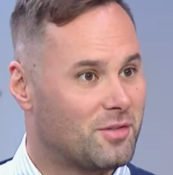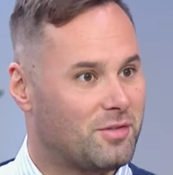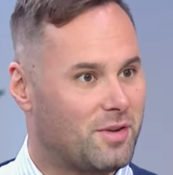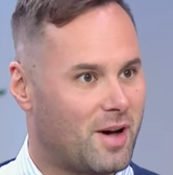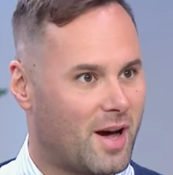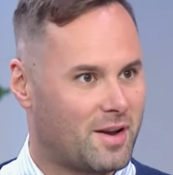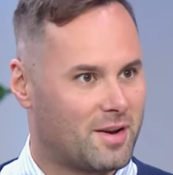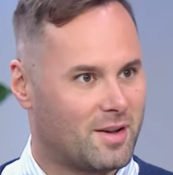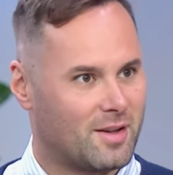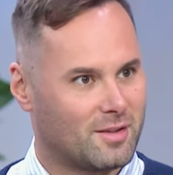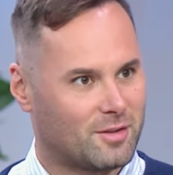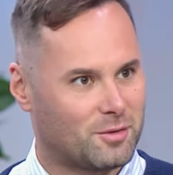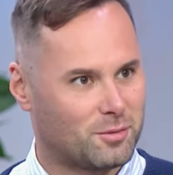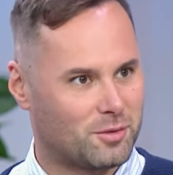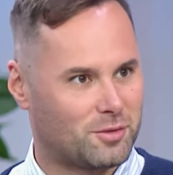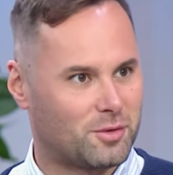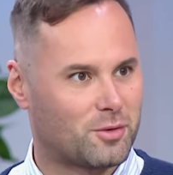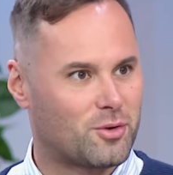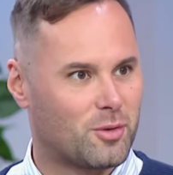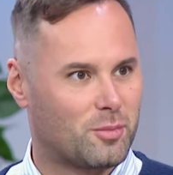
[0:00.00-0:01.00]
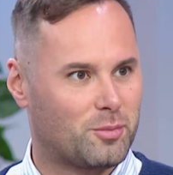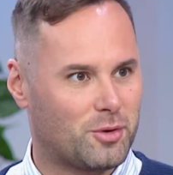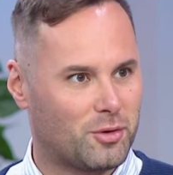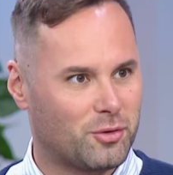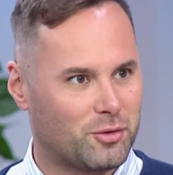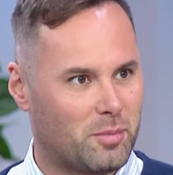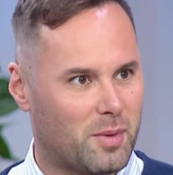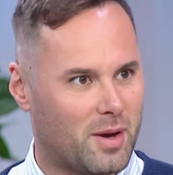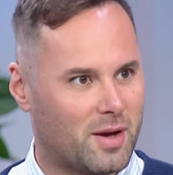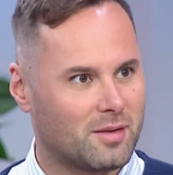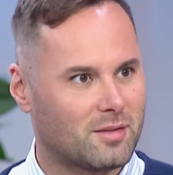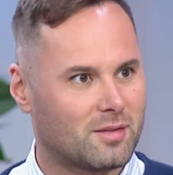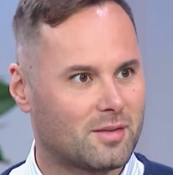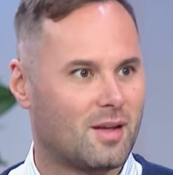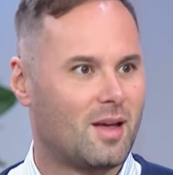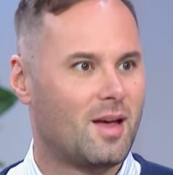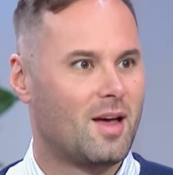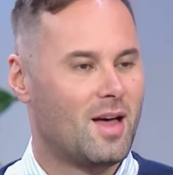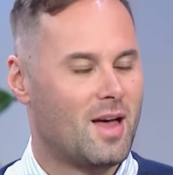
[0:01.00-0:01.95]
finance with the crypto space.